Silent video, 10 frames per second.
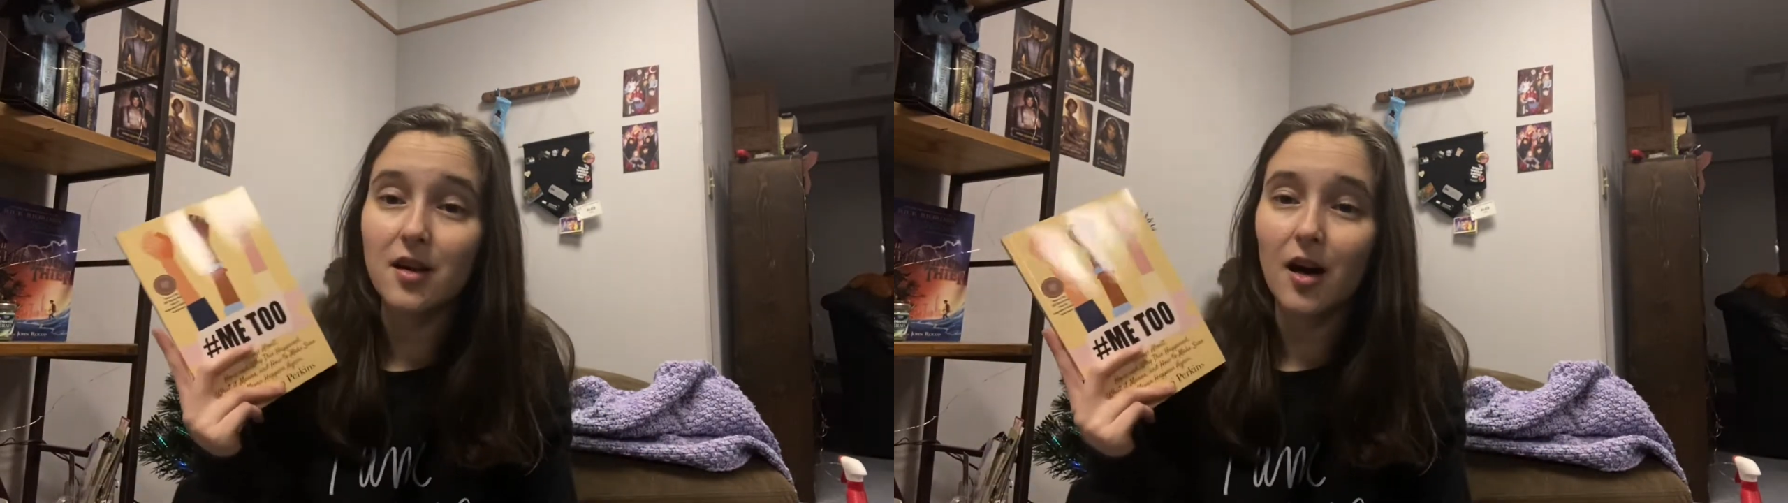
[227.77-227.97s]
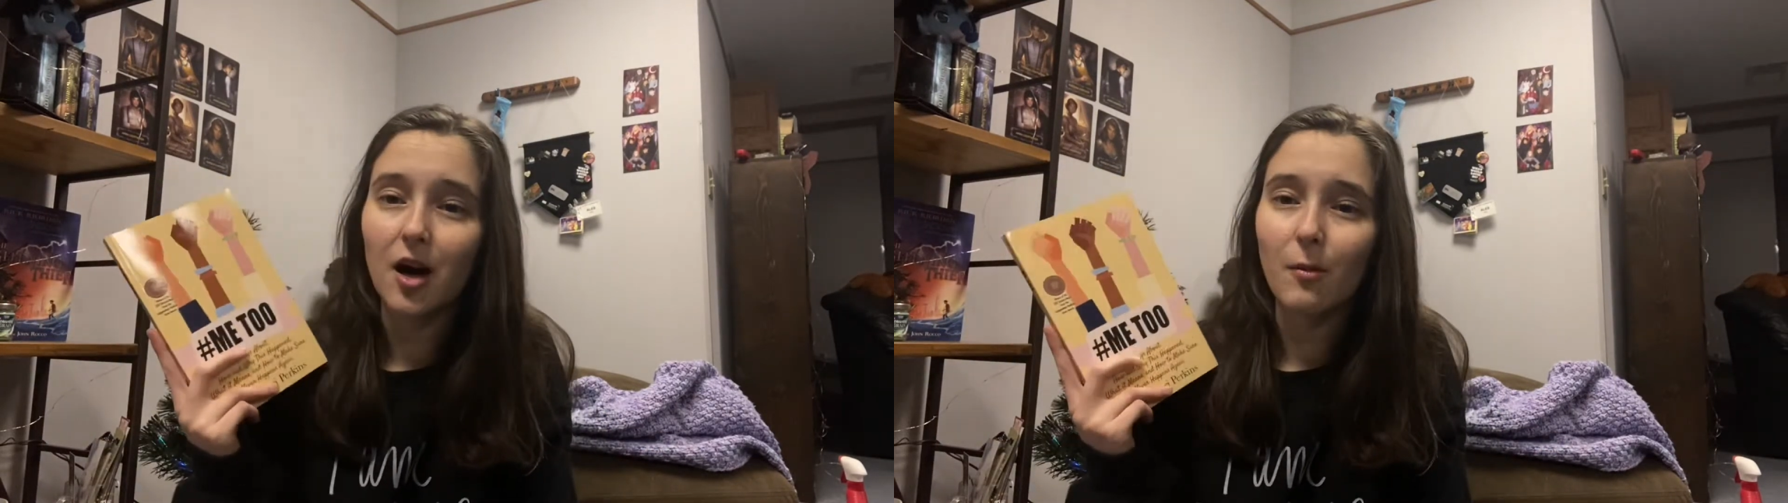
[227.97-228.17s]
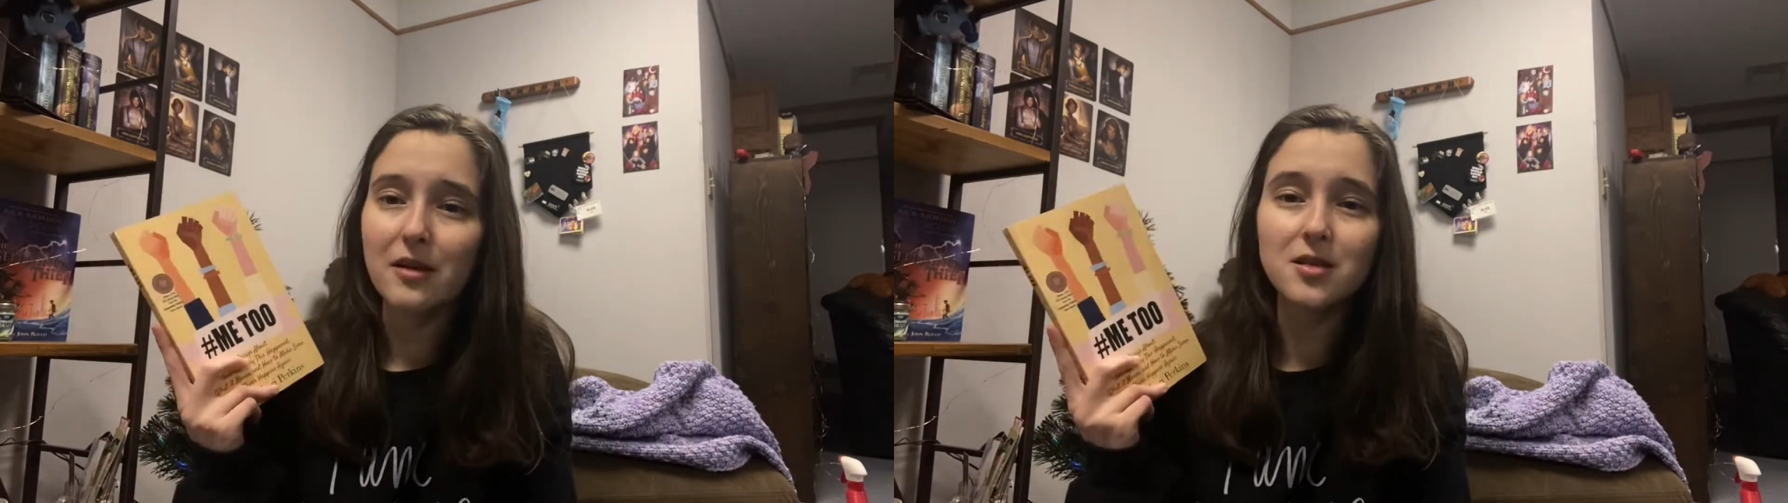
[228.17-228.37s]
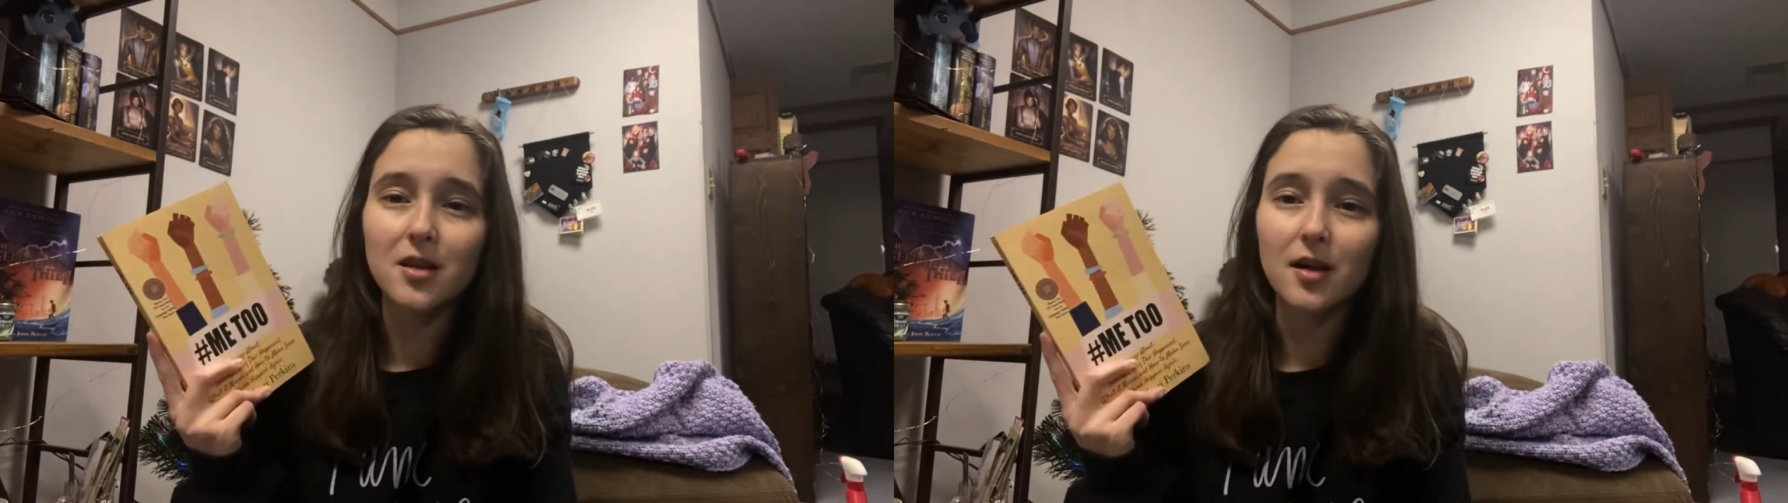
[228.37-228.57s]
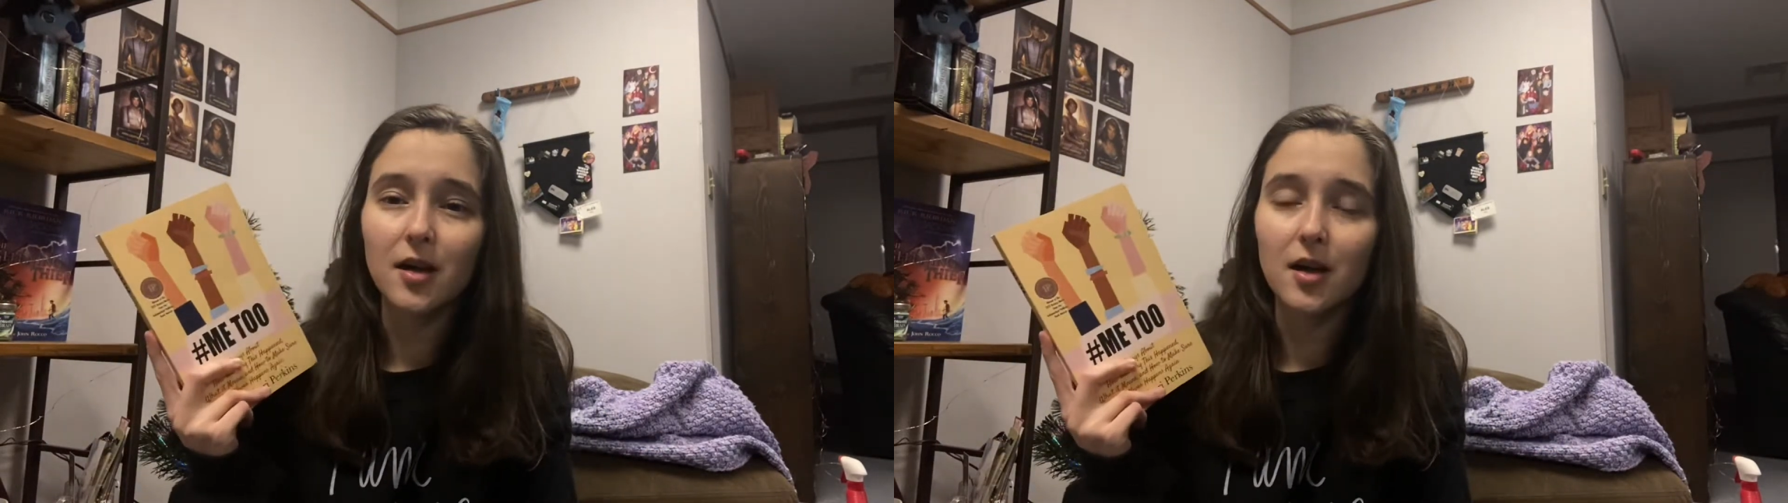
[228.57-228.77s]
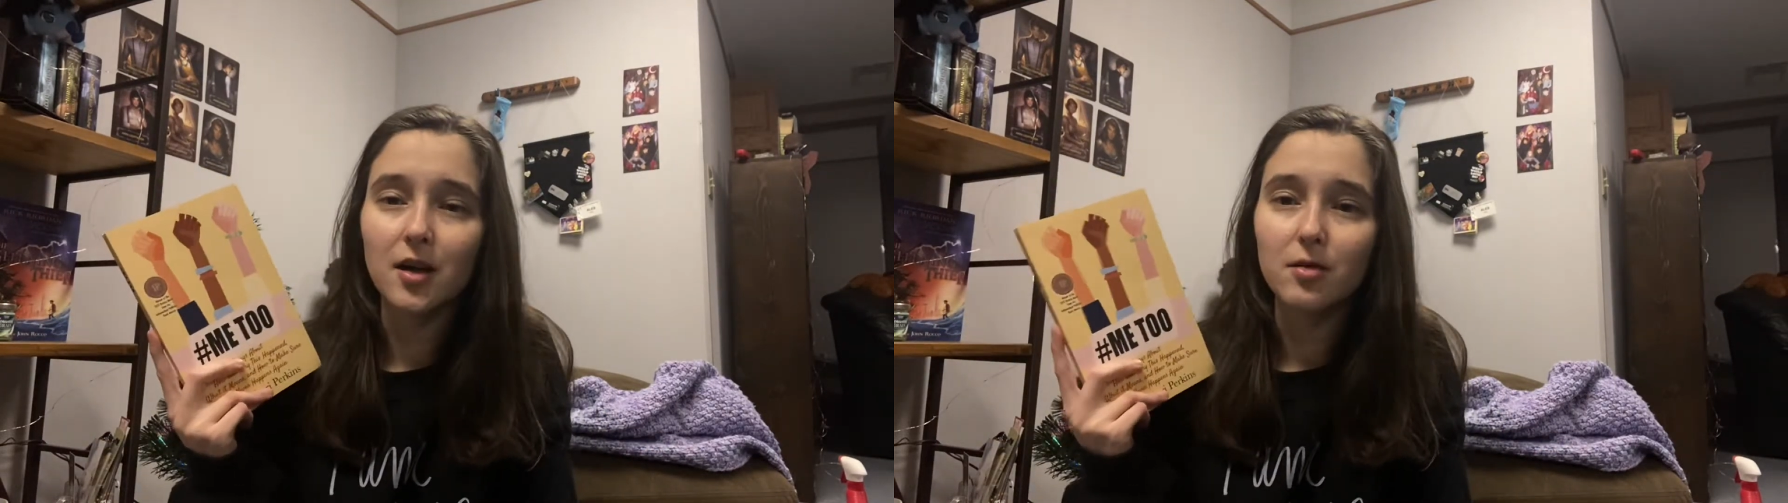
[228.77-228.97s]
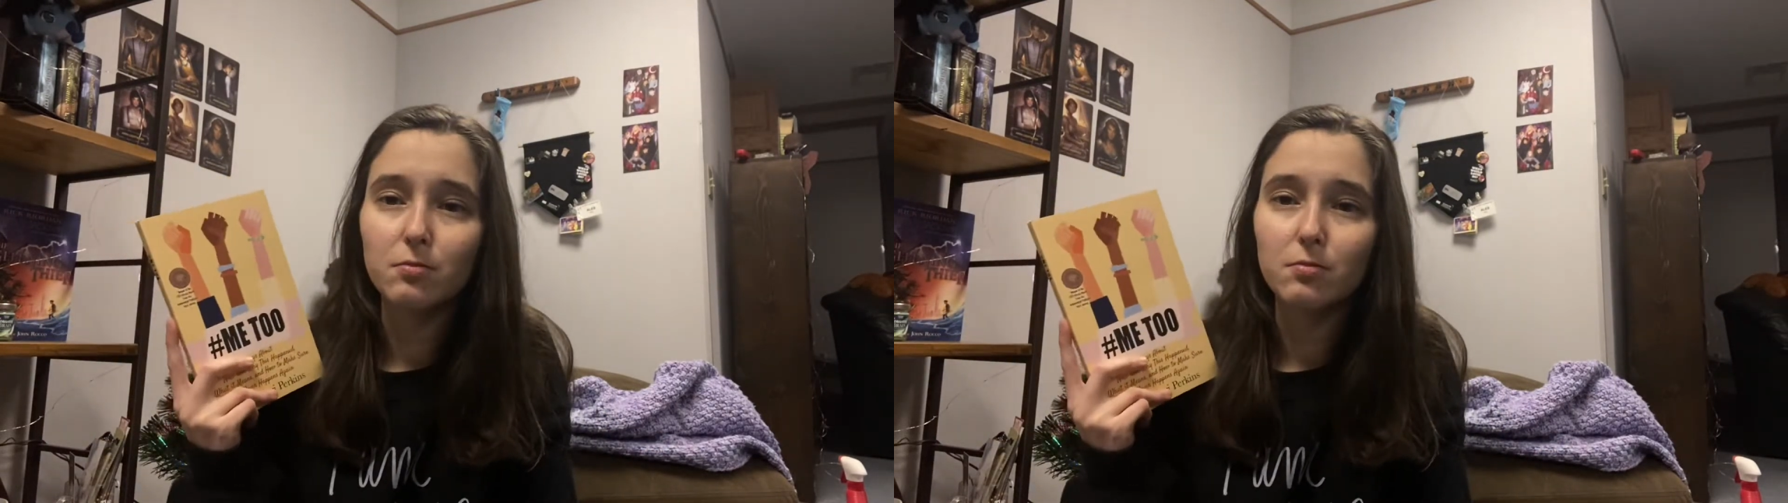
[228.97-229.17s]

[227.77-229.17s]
I